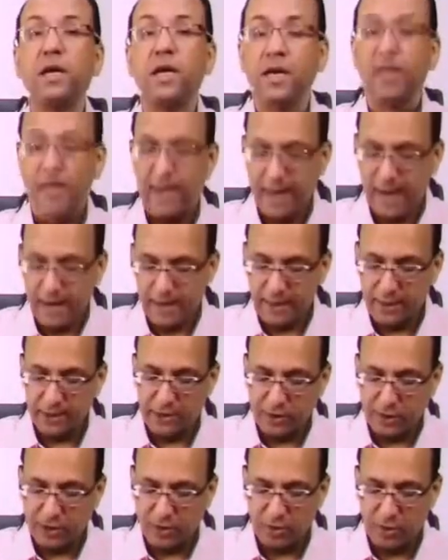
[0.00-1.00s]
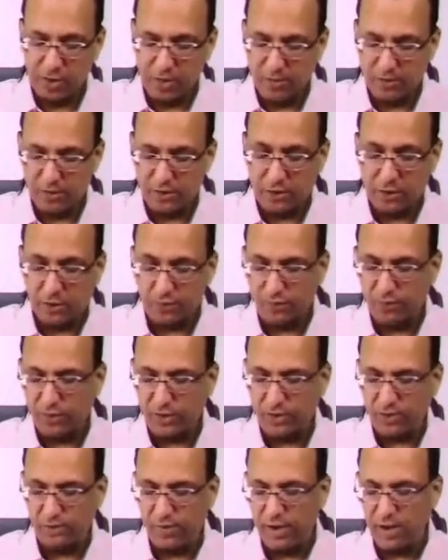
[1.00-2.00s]
And is controlling muscles of
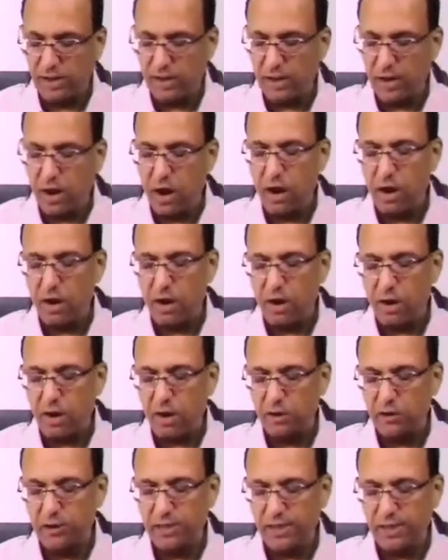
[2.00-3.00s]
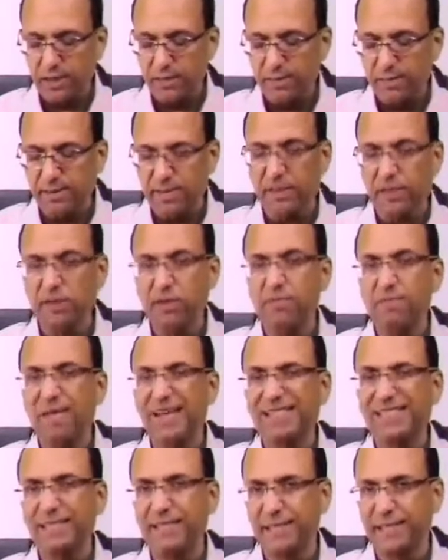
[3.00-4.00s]
first pharyngeal arch, that is the muscles of
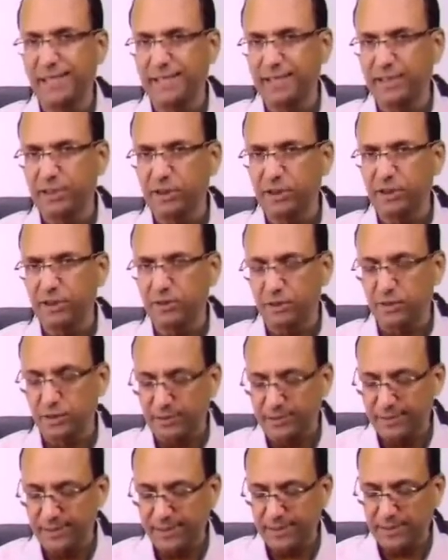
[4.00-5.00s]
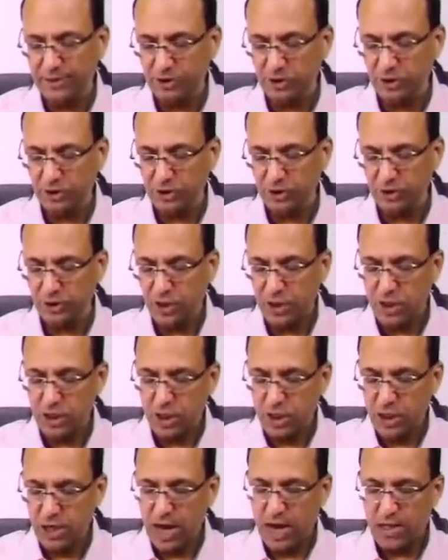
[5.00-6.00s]
mastication. Yes.
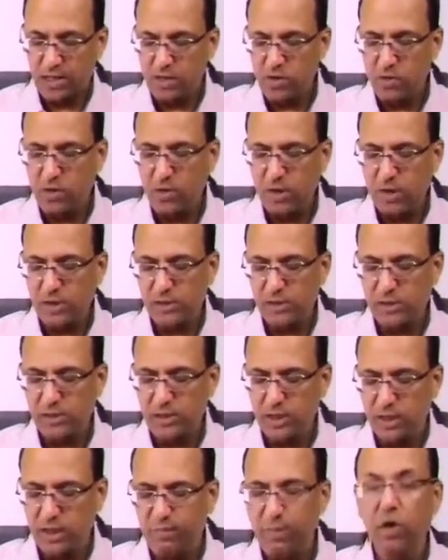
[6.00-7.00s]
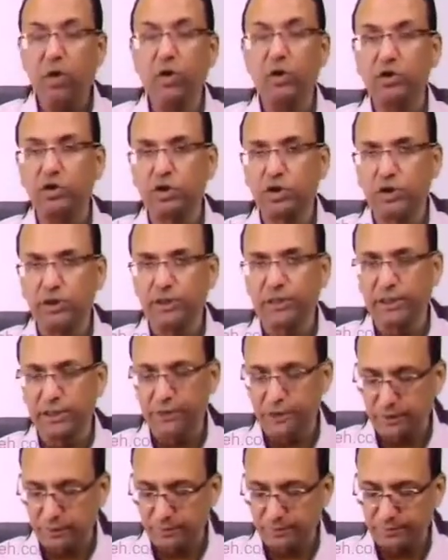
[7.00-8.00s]
And the nucleus is in the pons.
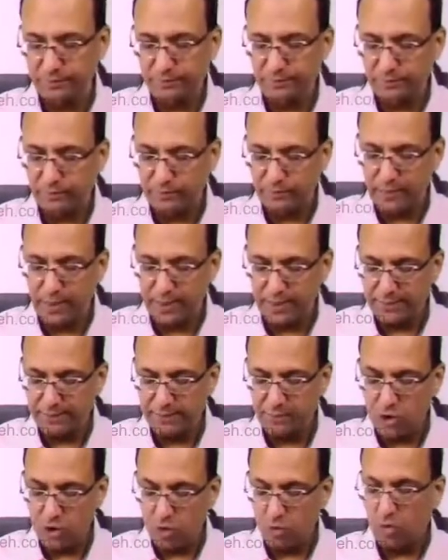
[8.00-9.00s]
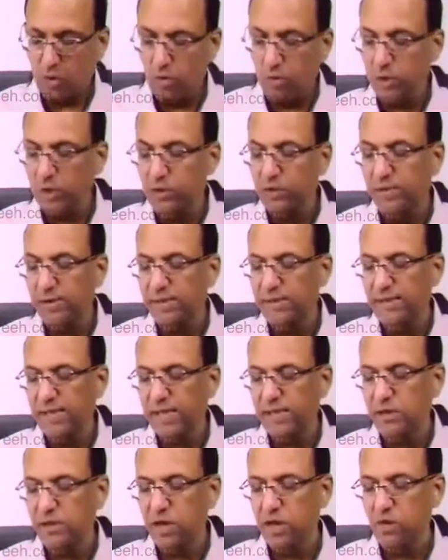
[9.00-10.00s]
Yes. Then, what about the 3
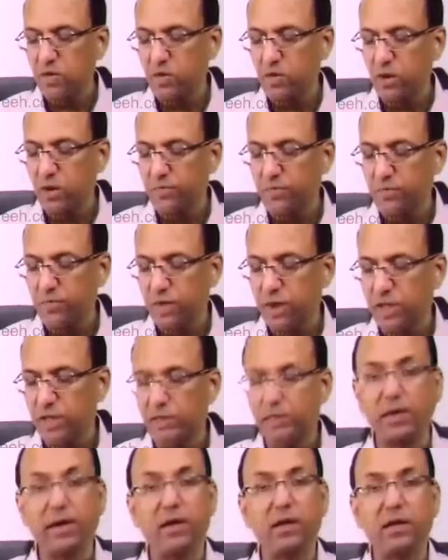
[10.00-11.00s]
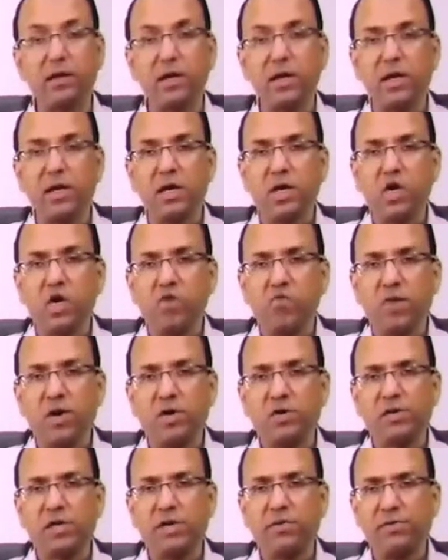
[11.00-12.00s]
sensory nuclei of trigeminal? When
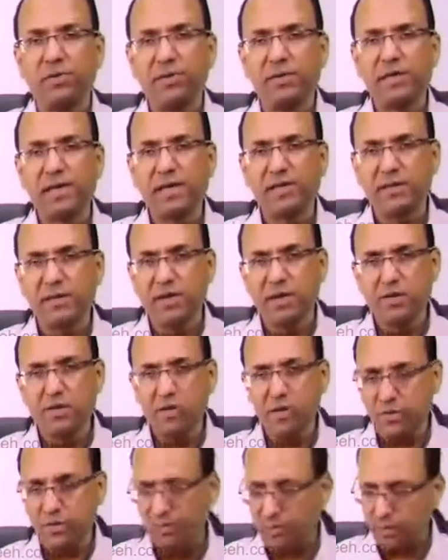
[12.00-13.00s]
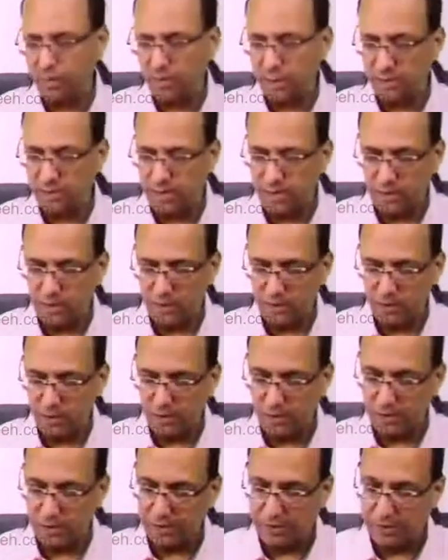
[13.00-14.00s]
you say 3 sensory nuclei of trigeminal, you
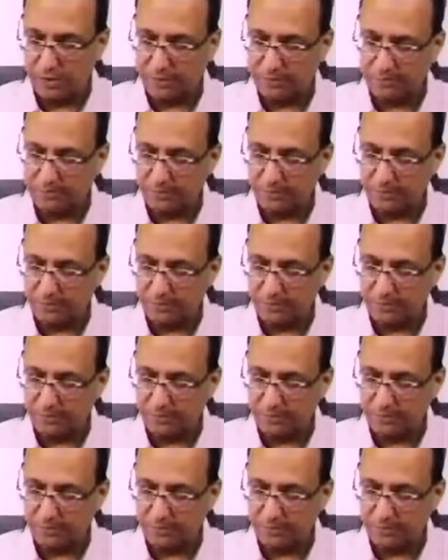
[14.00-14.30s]
will see